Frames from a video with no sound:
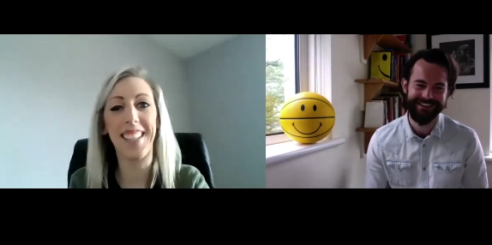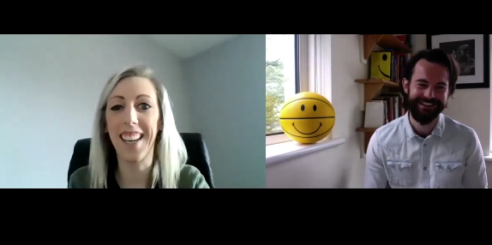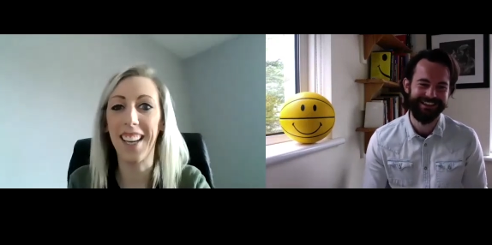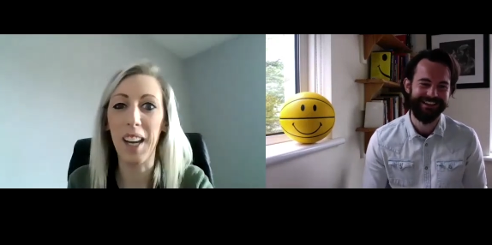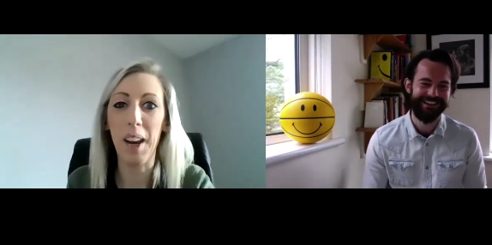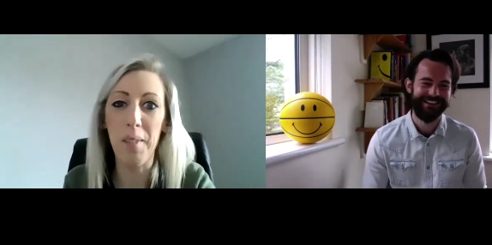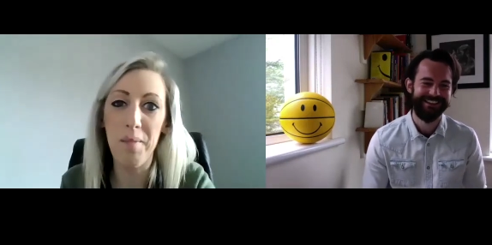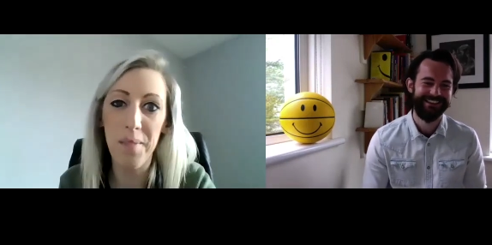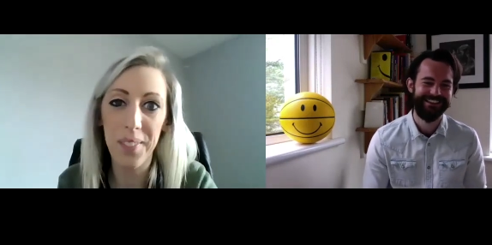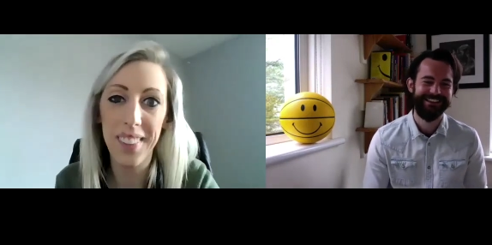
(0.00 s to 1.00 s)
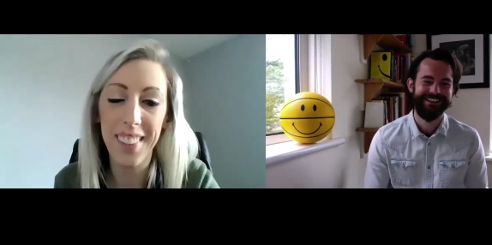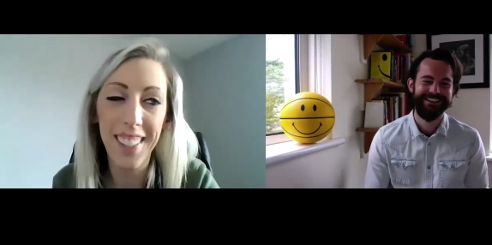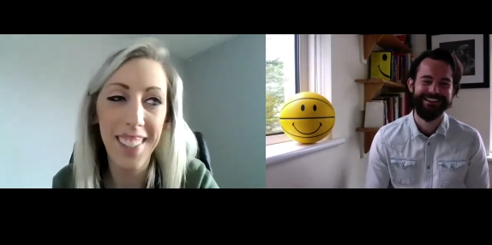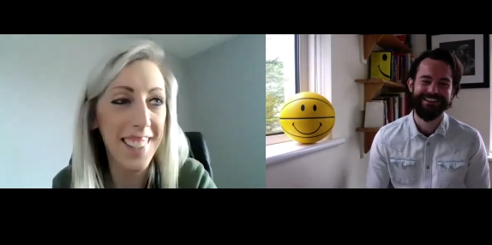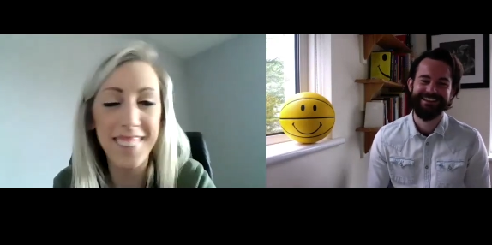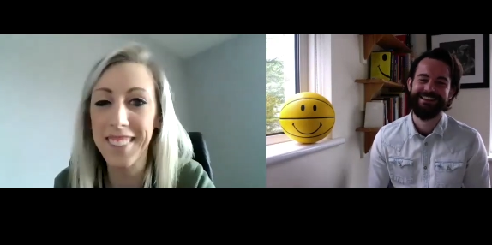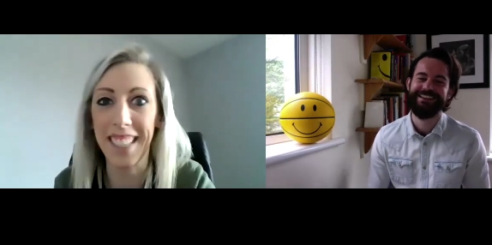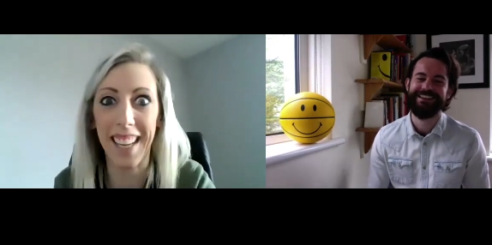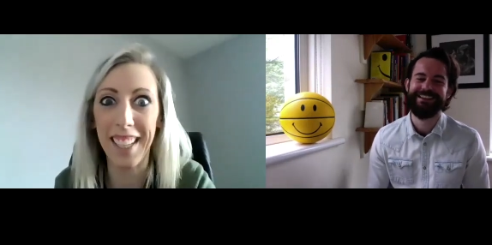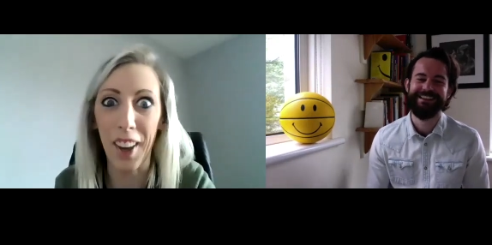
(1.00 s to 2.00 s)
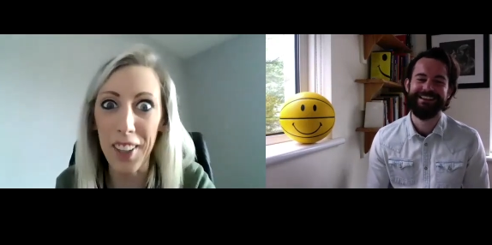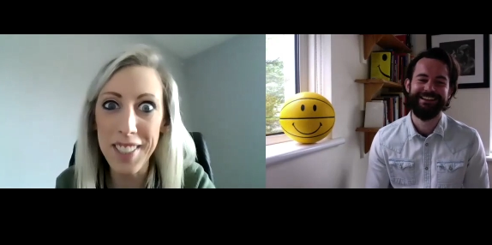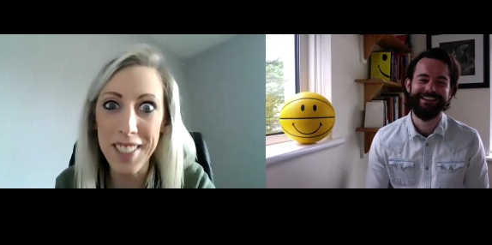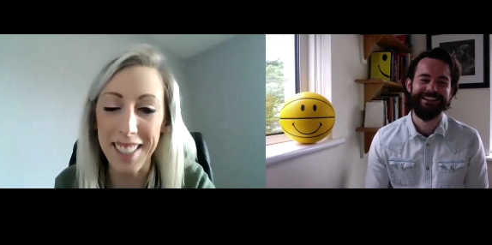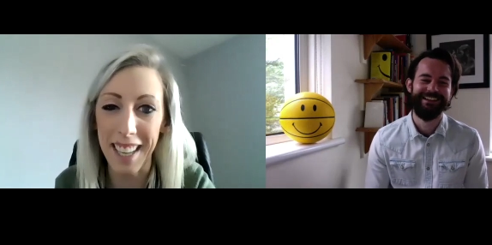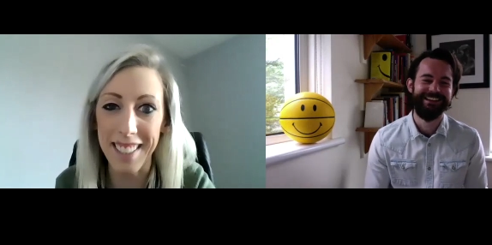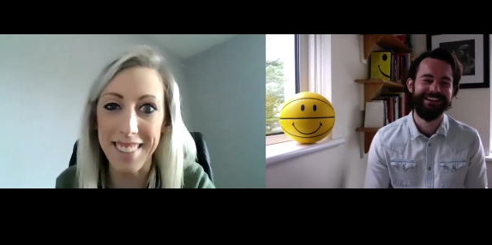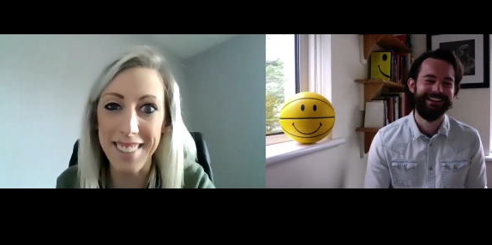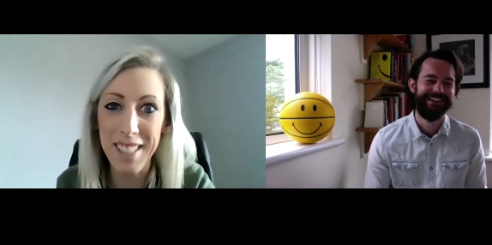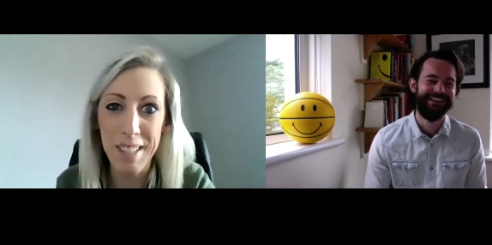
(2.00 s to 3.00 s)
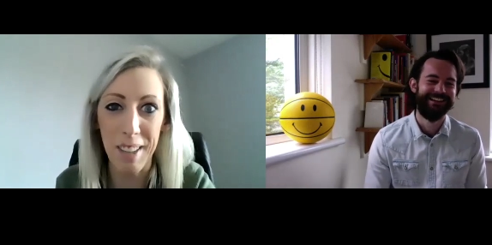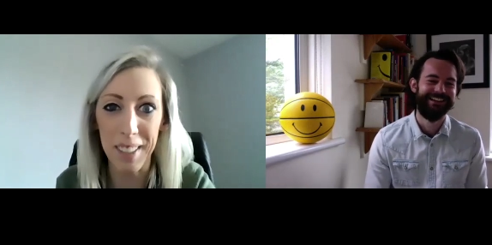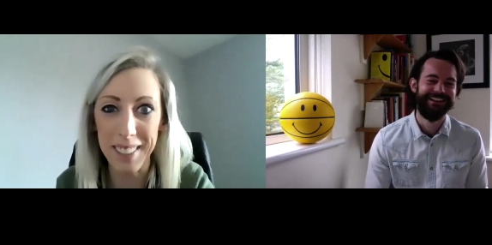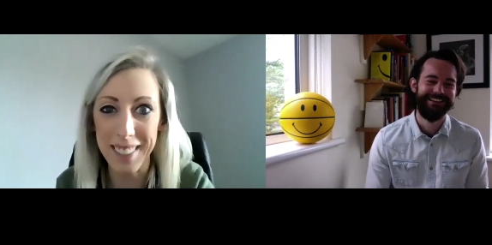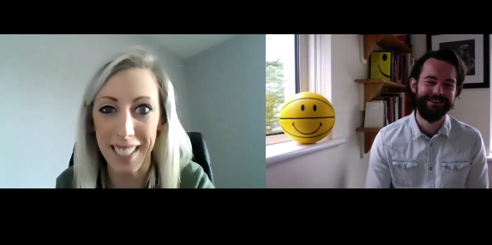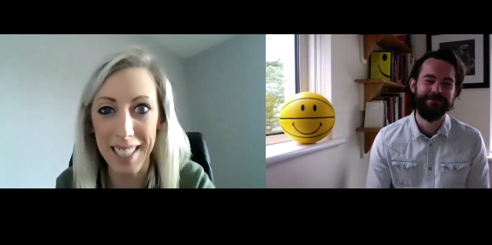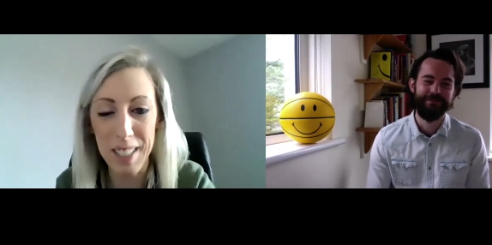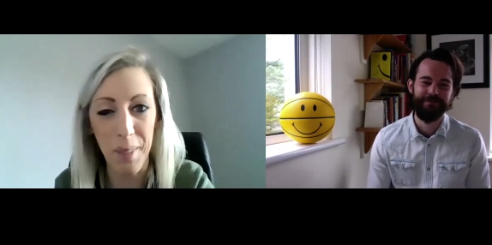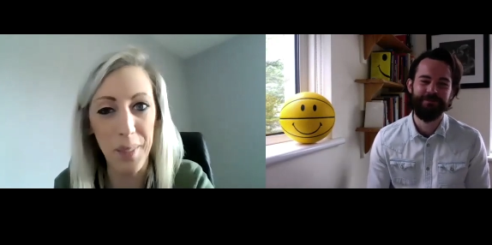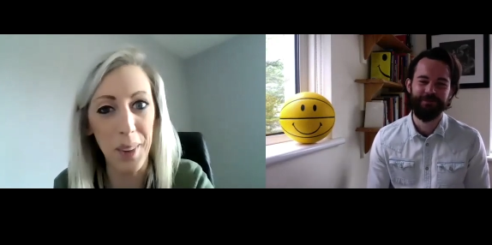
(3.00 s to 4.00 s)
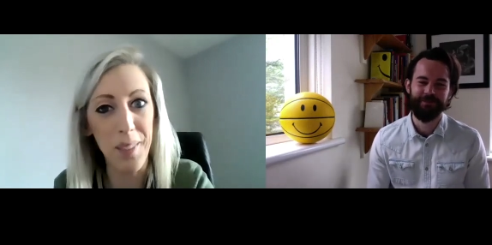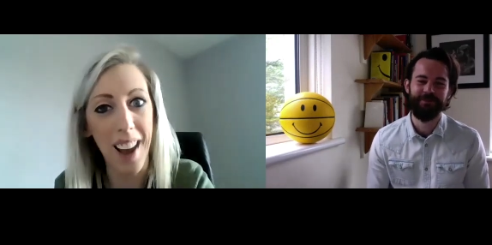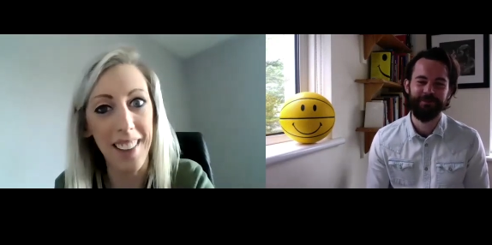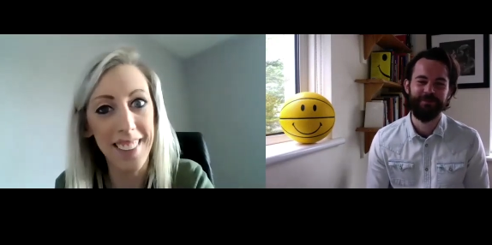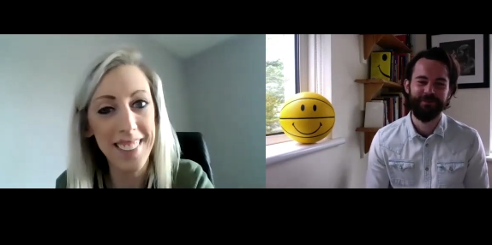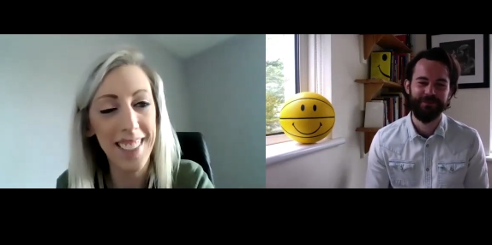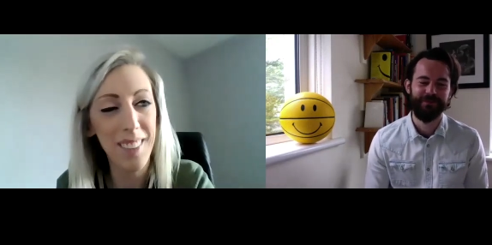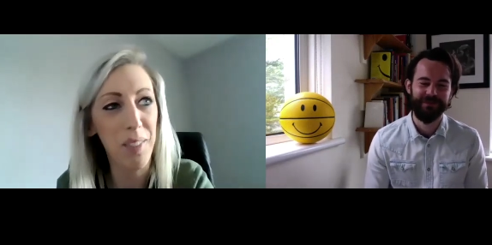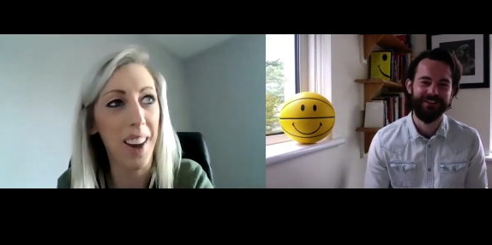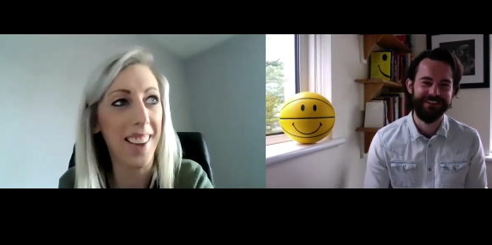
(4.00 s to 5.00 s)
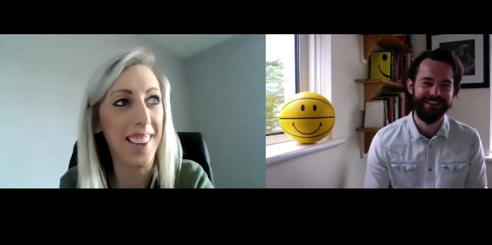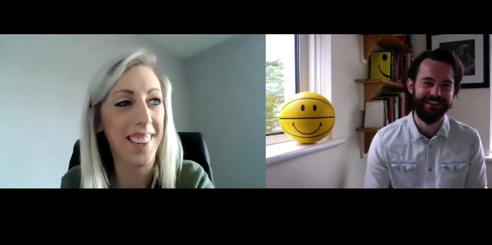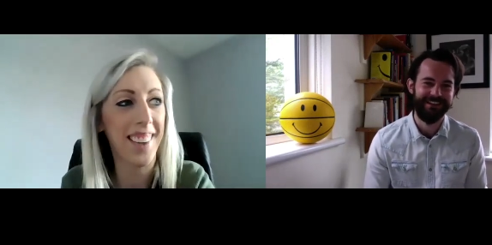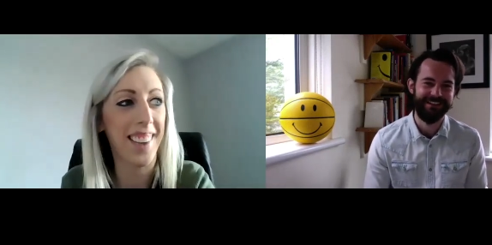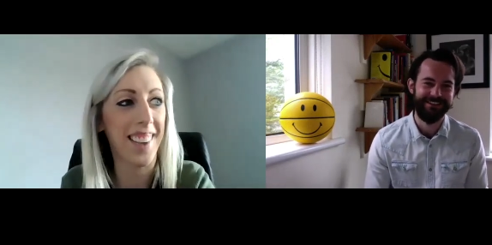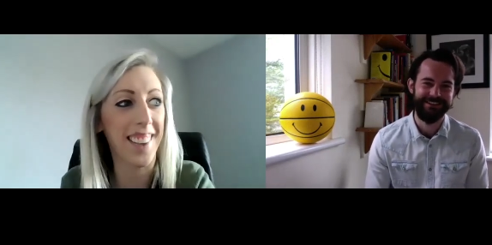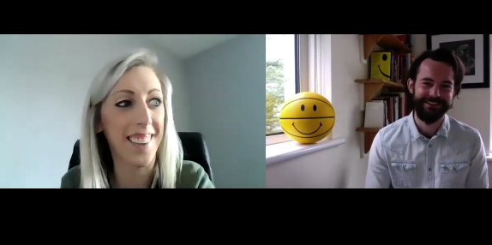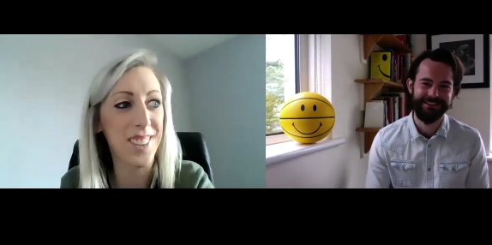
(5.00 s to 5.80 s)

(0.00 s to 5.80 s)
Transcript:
Speaker 1: Um, getting out and, and starting to get some normality back yeah.